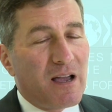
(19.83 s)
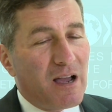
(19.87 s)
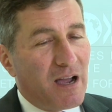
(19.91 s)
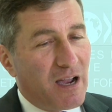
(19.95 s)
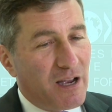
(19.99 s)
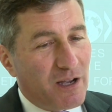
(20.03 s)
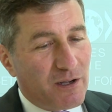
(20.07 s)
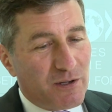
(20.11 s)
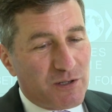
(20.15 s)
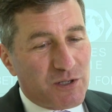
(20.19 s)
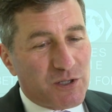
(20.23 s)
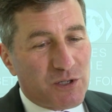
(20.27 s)

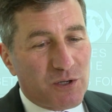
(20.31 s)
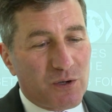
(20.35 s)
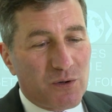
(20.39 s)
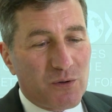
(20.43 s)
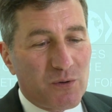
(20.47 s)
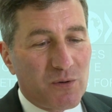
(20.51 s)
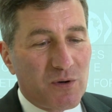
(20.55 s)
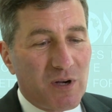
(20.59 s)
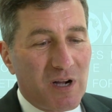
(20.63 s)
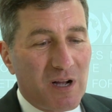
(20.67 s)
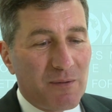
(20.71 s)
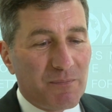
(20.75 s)
I
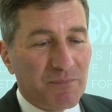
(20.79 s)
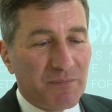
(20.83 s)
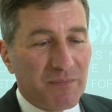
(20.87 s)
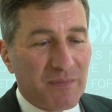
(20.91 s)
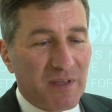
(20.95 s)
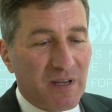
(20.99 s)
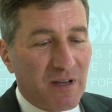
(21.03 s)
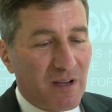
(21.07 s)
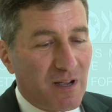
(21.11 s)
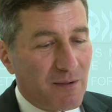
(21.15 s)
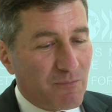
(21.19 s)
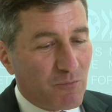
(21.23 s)
also
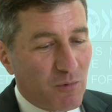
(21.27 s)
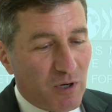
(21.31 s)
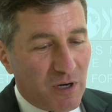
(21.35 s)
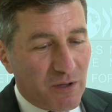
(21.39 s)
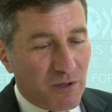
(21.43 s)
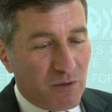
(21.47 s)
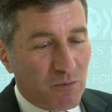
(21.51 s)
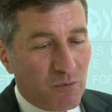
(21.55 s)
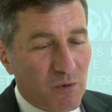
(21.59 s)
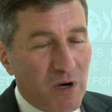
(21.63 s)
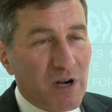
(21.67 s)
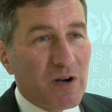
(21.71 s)
am one
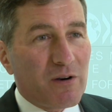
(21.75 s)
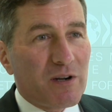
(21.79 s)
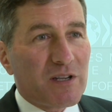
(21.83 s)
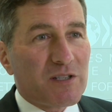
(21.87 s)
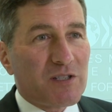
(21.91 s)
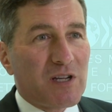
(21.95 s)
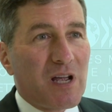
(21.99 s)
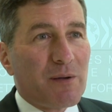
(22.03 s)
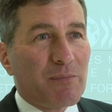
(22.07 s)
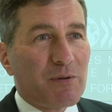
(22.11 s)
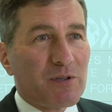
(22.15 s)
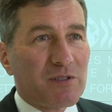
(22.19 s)
of the rare
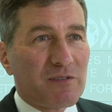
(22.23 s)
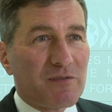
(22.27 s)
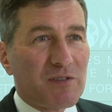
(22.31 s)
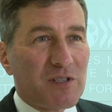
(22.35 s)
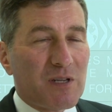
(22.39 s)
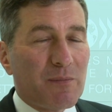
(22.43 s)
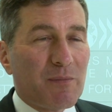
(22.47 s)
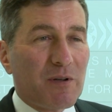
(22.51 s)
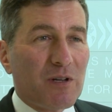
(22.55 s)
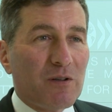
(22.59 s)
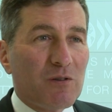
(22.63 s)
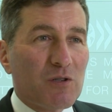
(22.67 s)
examples of
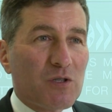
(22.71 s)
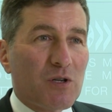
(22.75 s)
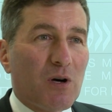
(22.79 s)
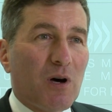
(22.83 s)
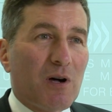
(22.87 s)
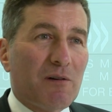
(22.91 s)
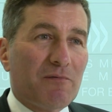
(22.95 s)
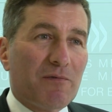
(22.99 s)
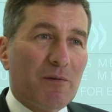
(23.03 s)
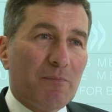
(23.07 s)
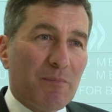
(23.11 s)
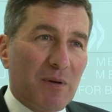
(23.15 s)
somebody who's
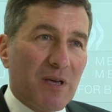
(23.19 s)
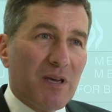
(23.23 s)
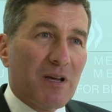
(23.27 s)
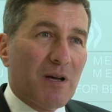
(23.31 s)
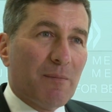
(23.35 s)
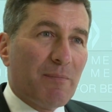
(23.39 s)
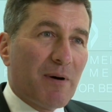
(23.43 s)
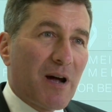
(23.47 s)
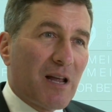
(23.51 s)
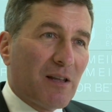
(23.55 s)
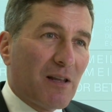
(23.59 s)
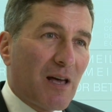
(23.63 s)
gone from being
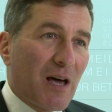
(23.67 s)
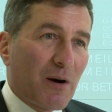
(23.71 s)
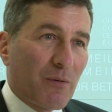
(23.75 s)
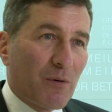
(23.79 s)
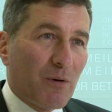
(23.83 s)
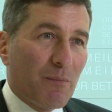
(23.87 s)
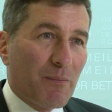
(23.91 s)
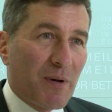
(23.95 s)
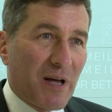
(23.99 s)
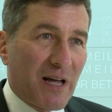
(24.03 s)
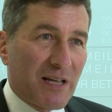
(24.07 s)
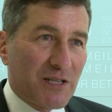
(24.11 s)
a
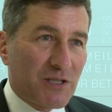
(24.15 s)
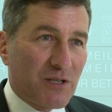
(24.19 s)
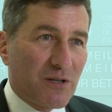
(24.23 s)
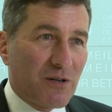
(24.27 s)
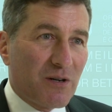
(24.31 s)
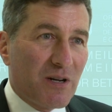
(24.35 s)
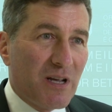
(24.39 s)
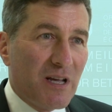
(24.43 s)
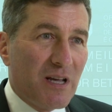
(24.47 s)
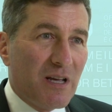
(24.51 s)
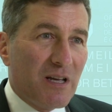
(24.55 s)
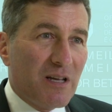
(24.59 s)
bilateral
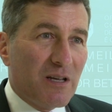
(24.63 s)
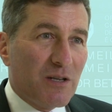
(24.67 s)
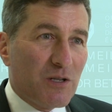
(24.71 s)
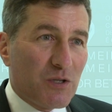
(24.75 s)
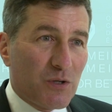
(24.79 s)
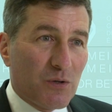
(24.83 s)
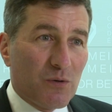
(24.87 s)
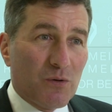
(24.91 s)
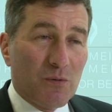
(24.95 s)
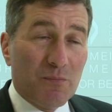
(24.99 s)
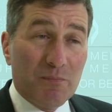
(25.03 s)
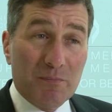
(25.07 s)
ambassador
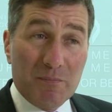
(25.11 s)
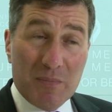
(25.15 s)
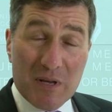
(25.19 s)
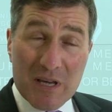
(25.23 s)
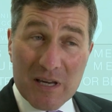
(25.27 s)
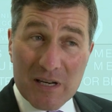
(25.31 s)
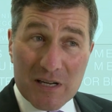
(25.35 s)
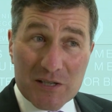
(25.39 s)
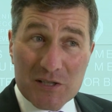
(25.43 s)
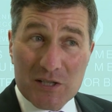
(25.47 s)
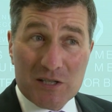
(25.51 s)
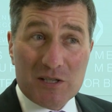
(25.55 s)
to
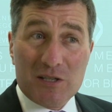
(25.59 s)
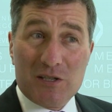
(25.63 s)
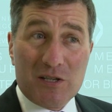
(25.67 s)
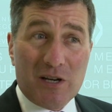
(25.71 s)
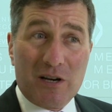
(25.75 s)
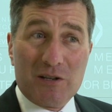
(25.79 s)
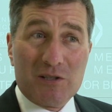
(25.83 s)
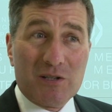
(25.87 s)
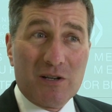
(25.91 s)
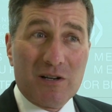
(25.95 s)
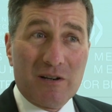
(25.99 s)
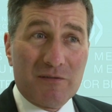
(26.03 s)
being an assistant
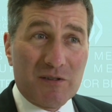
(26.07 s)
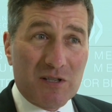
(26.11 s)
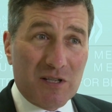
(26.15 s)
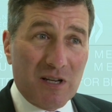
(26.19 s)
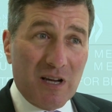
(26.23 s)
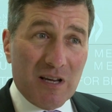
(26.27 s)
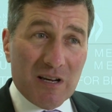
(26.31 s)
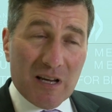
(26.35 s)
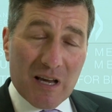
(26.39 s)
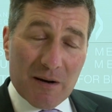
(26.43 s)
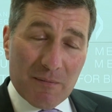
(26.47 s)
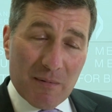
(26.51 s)
secretary of
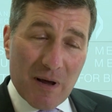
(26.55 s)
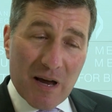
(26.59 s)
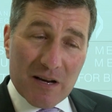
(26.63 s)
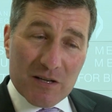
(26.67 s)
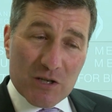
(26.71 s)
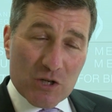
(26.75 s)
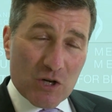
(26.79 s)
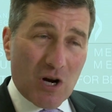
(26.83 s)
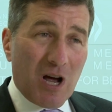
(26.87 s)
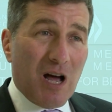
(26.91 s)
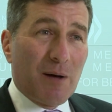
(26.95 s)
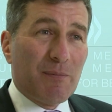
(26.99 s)
state, and my
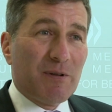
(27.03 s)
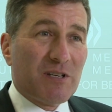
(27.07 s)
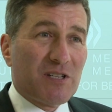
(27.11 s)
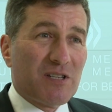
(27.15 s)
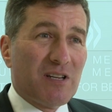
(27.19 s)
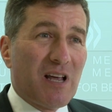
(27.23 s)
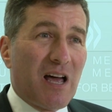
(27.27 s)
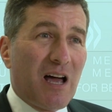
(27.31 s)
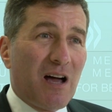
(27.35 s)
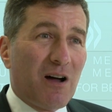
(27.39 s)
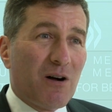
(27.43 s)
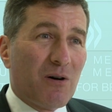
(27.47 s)
job
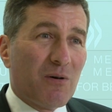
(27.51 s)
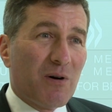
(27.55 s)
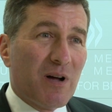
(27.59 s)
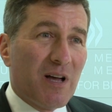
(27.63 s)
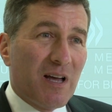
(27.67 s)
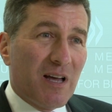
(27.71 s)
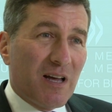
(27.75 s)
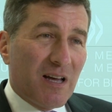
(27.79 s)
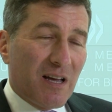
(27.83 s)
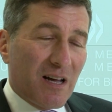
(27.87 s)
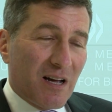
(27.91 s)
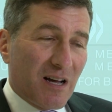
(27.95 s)
is now
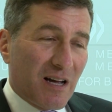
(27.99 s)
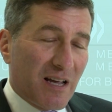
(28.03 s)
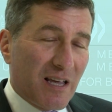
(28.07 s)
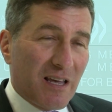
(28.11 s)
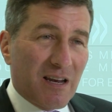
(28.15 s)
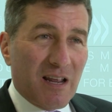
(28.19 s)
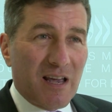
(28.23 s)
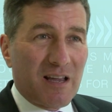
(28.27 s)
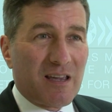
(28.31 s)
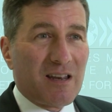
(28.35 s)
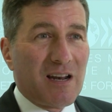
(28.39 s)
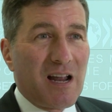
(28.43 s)

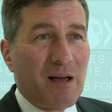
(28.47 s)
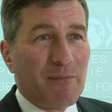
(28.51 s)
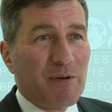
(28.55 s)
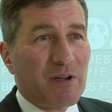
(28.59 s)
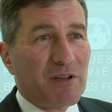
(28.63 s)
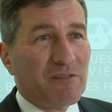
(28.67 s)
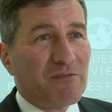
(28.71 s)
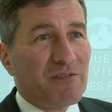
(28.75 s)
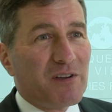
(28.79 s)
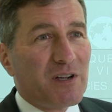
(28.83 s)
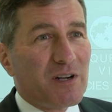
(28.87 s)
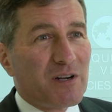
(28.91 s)
in
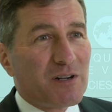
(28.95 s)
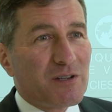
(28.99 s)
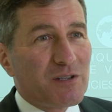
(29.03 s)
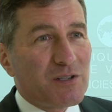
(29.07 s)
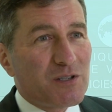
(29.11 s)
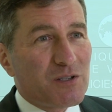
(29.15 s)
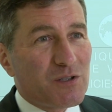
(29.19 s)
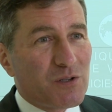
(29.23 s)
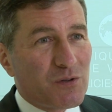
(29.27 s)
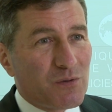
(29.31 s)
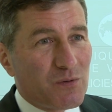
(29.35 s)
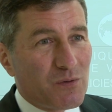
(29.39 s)
economic
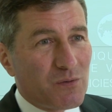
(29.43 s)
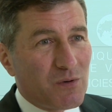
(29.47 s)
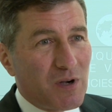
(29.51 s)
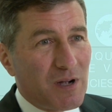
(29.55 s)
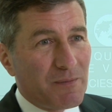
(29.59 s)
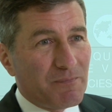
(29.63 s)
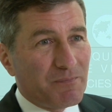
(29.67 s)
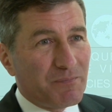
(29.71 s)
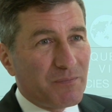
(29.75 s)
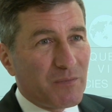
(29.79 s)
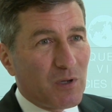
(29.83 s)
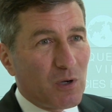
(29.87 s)
affairs
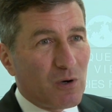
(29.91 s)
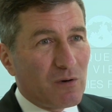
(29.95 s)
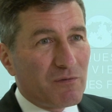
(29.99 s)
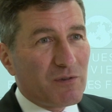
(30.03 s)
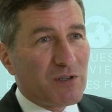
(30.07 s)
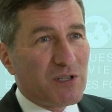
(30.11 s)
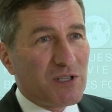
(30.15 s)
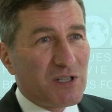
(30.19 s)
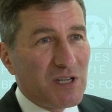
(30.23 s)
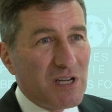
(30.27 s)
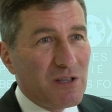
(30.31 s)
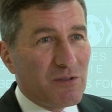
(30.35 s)
to
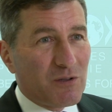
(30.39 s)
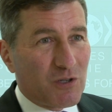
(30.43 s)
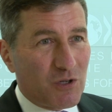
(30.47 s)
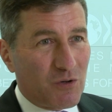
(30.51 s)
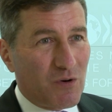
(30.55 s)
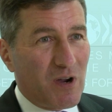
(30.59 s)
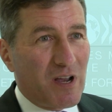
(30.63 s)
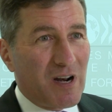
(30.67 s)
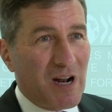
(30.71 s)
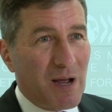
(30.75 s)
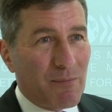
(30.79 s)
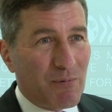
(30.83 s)
oversee the
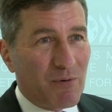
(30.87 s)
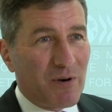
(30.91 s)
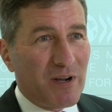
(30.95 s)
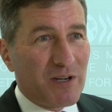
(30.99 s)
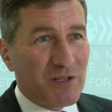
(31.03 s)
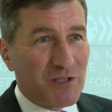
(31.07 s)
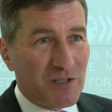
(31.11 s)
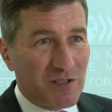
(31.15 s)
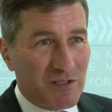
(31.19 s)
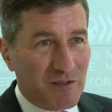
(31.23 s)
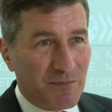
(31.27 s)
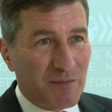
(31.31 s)
trade
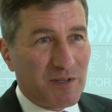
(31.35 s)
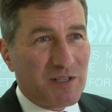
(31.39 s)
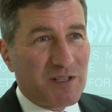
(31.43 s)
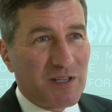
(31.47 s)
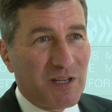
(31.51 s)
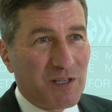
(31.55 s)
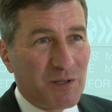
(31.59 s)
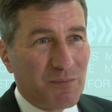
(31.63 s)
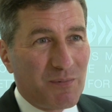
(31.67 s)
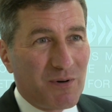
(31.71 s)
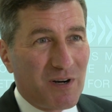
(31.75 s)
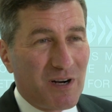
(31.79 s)
operations from the
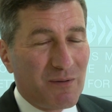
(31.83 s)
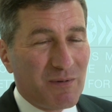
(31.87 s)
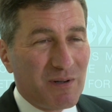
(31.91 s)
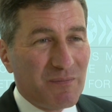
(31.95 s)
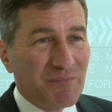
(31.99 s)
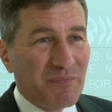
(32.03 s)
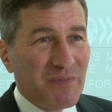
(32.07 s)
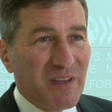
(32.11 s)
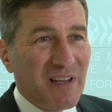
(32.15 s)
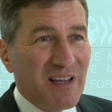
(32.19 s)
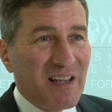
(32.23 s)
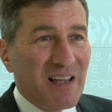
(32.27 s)
State Department.